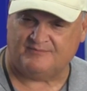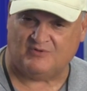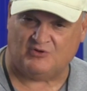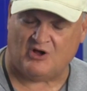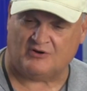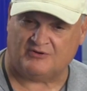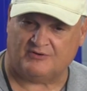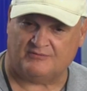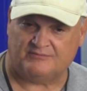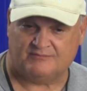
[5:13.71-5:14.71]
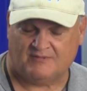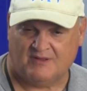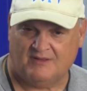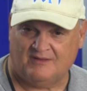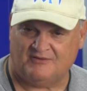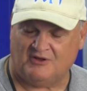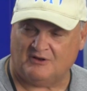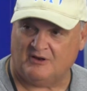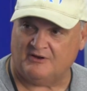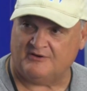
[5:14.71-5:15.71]
the doctor
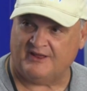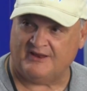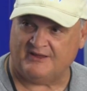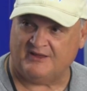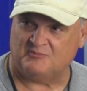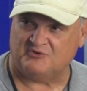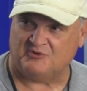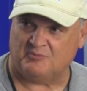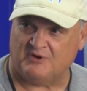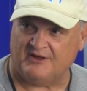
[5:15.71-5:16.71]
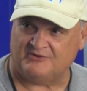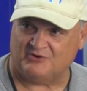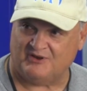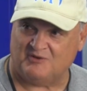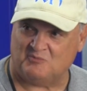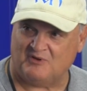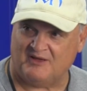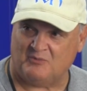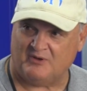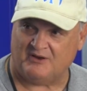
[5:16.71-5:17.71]
didn't clear Danny Gibson to play, so he didn't
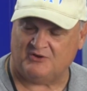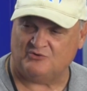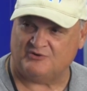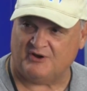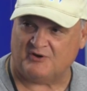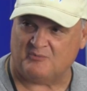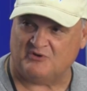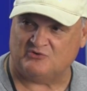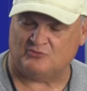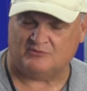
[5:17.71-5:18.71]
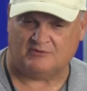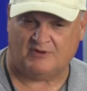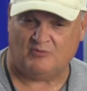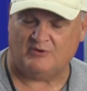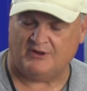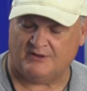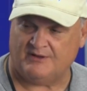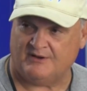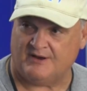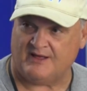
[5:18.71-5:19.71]
play, and we had to use Eric Mitchell, and he went in and
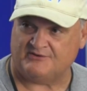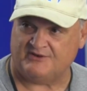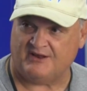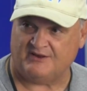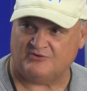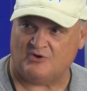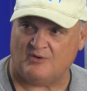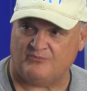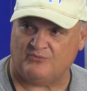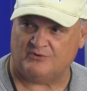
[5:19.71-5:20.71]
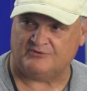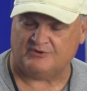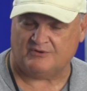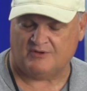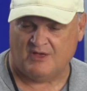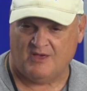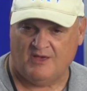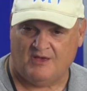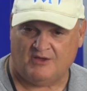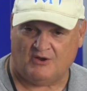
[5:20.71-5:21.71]
did an outstanding job for us. So,
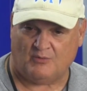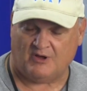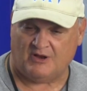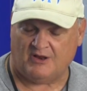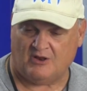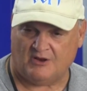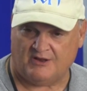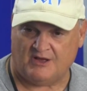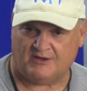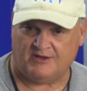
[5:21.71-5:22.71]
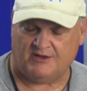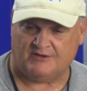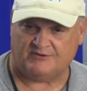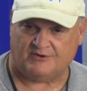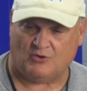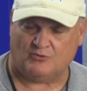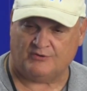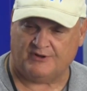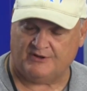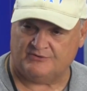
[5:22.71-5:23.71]
you know, we've got a lot of young kids, and the
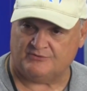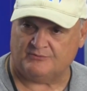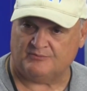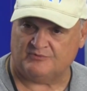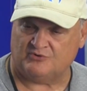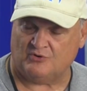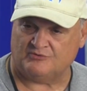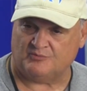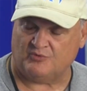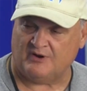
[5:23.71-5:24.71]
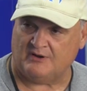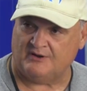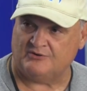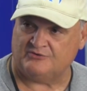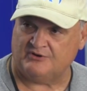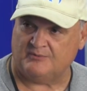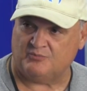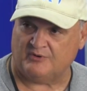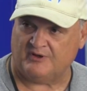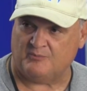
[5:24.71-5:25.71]
older kids are showing some great leadership.
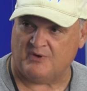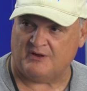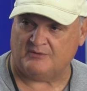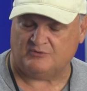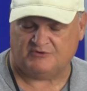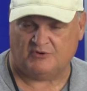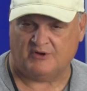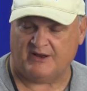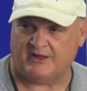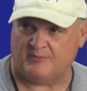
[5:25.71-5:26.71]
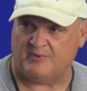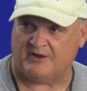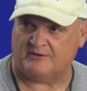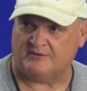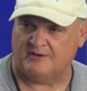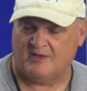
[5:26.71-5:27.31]
We're getting better. We still got to get better,